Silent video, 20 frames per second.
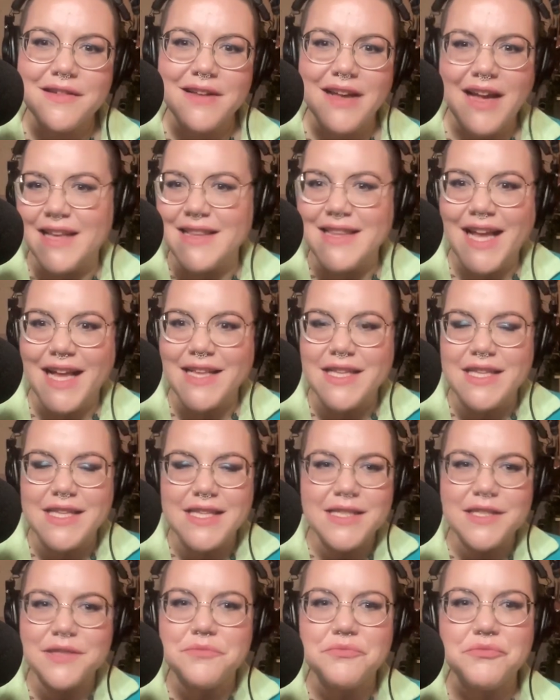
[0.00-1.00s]
And
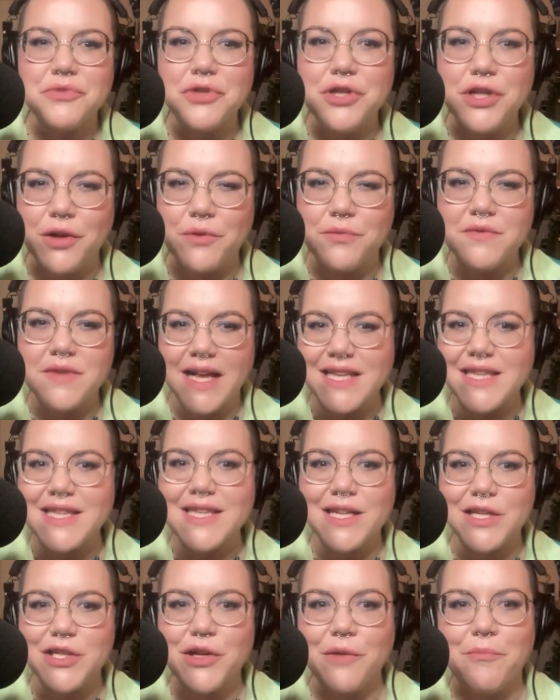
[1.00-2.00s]
that's, that's
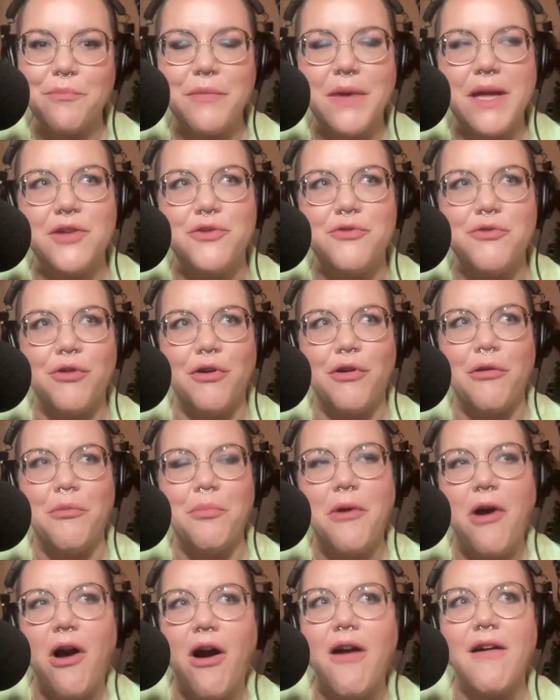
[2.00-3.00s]
such a major
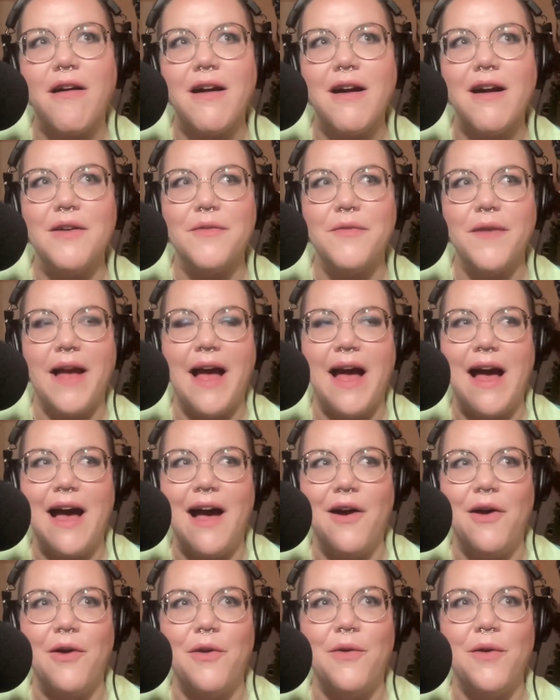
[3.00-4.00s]
part of
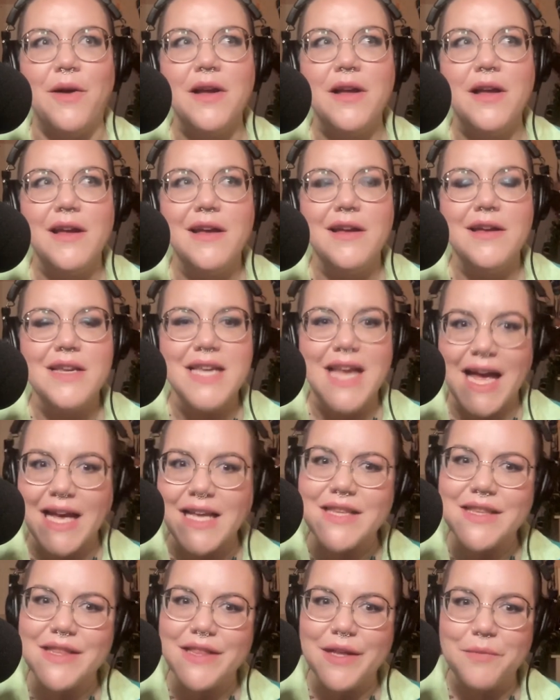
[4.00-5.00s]
how
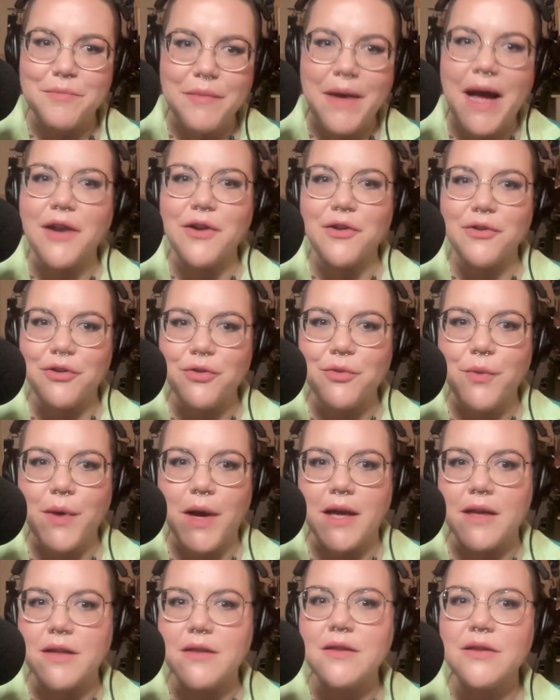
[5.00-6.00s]
texts that matter to
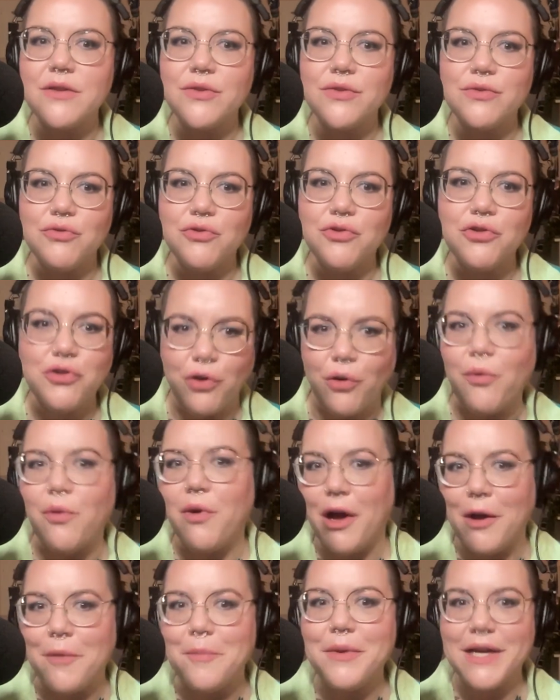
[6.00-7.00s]
us show
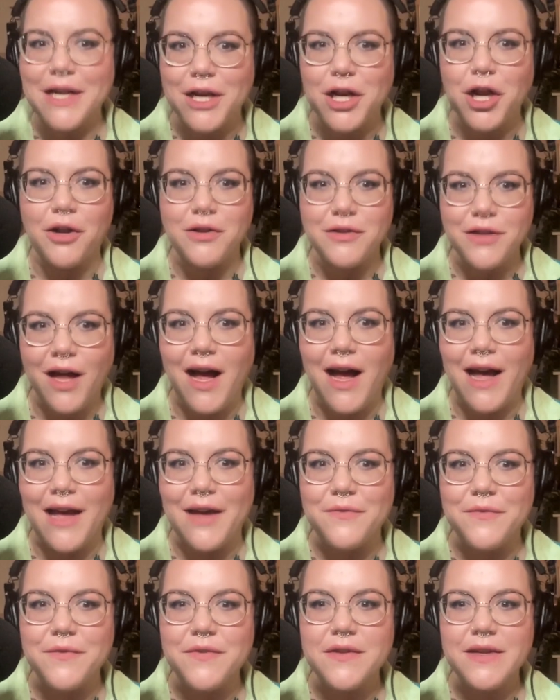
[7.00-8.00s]
up in our
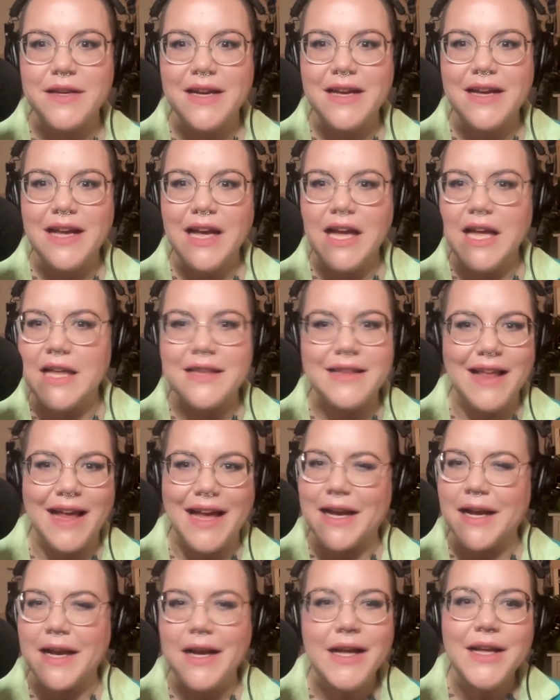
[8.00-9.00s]
lives is
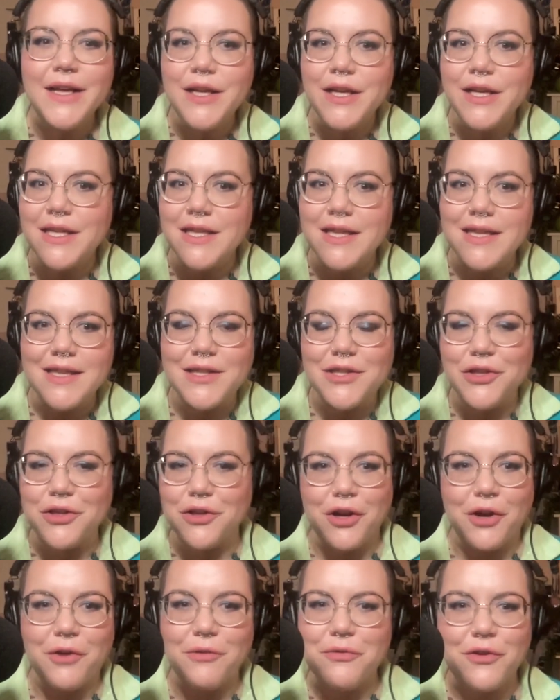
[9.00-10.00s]
like,
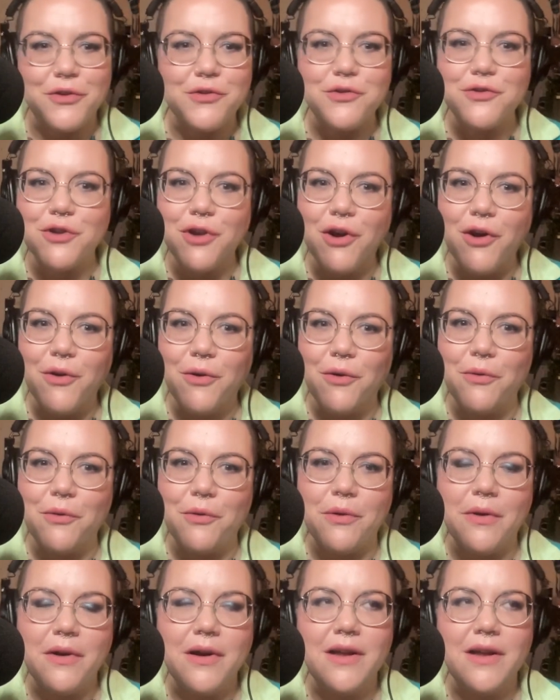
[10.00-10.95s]
there's no